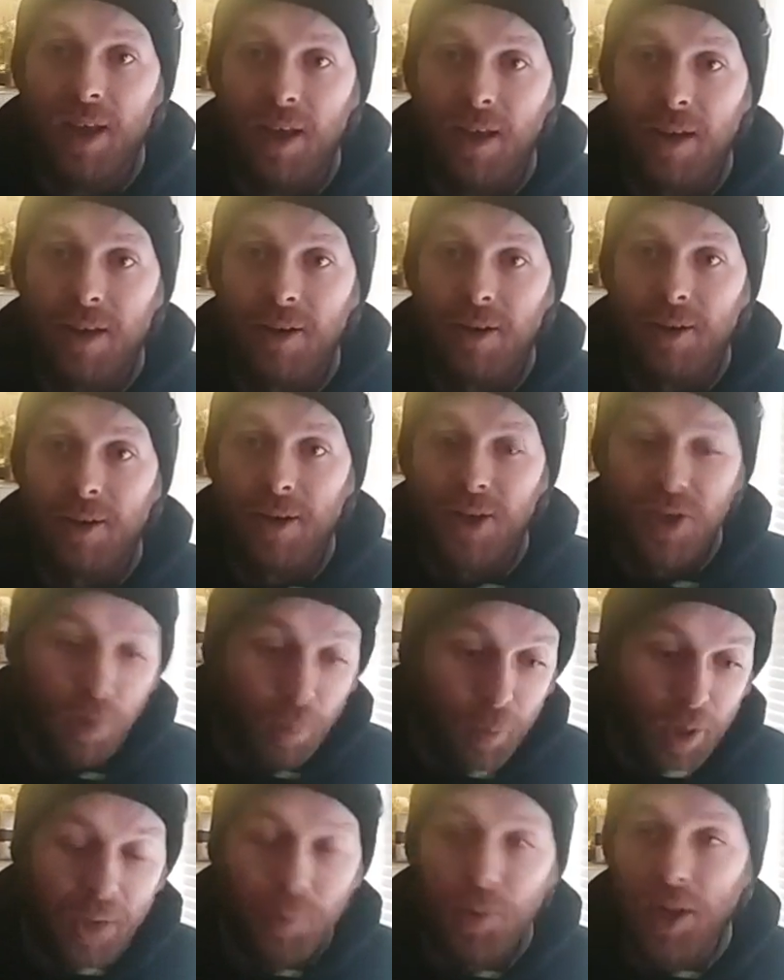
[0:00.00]
I've
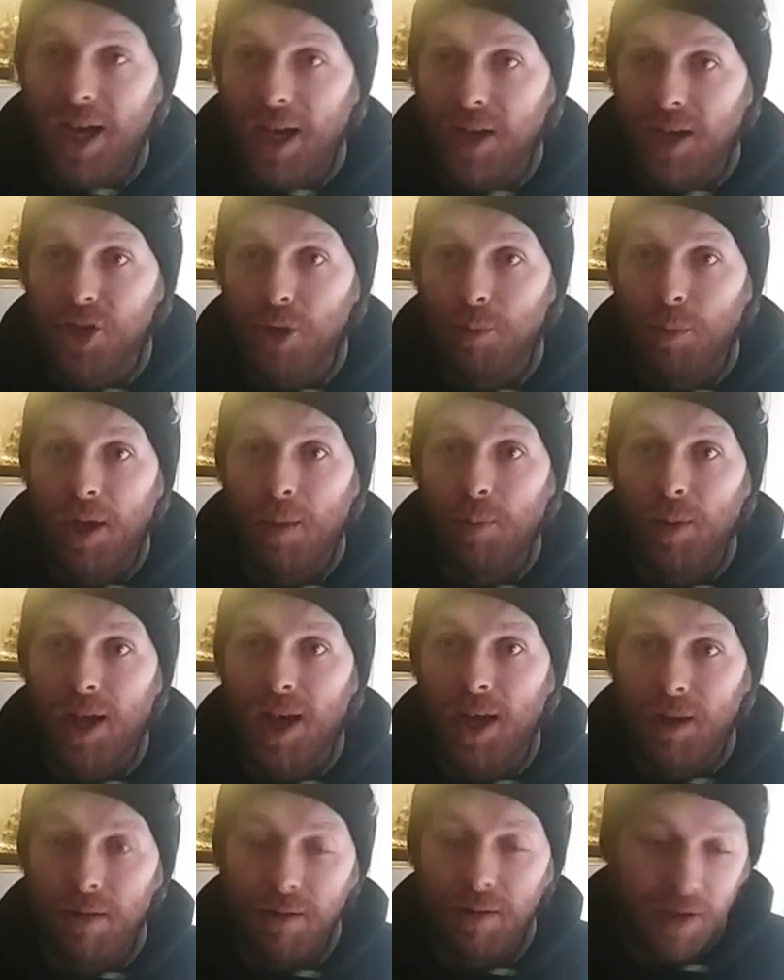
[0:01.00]
looked through Gary's phone.
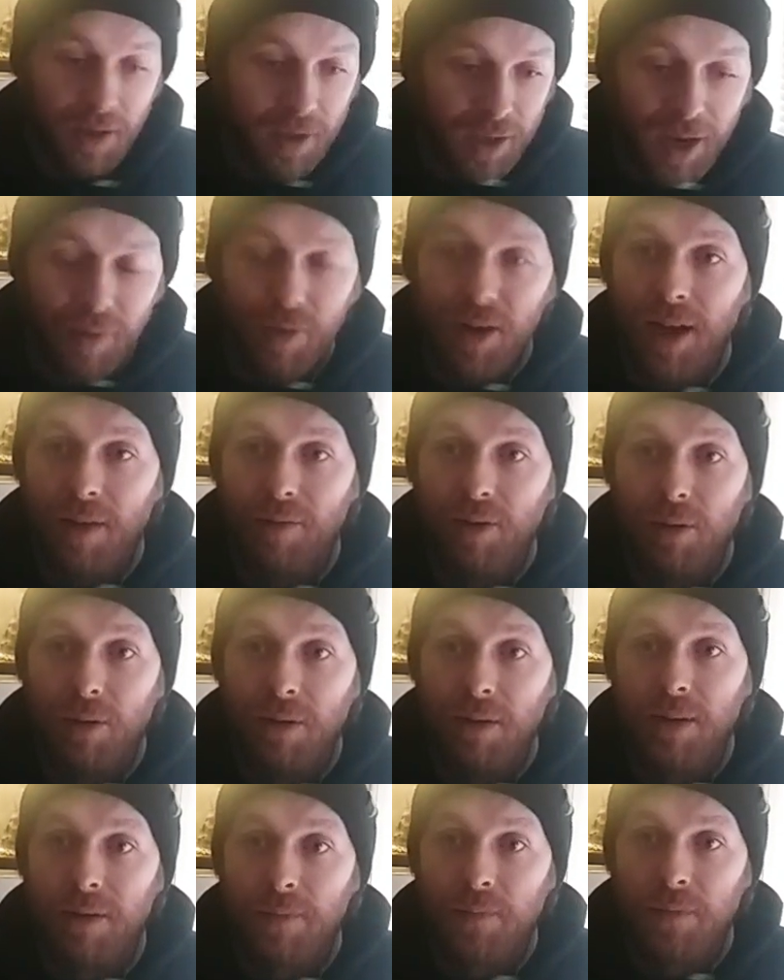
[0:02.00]
He's showed me the
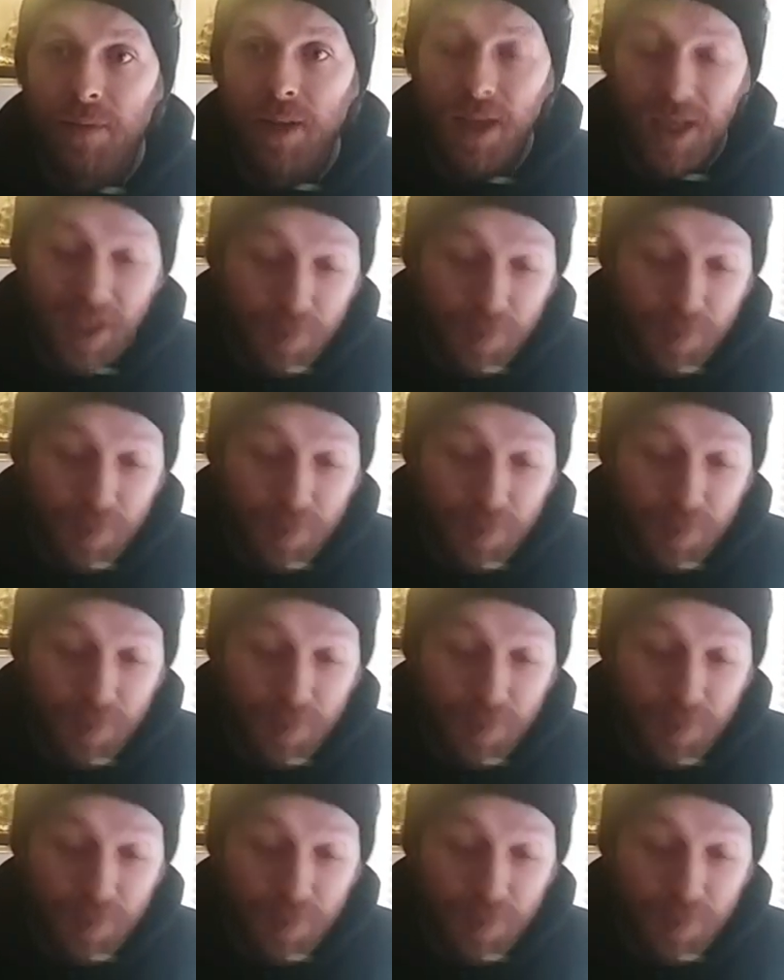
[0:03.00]
messages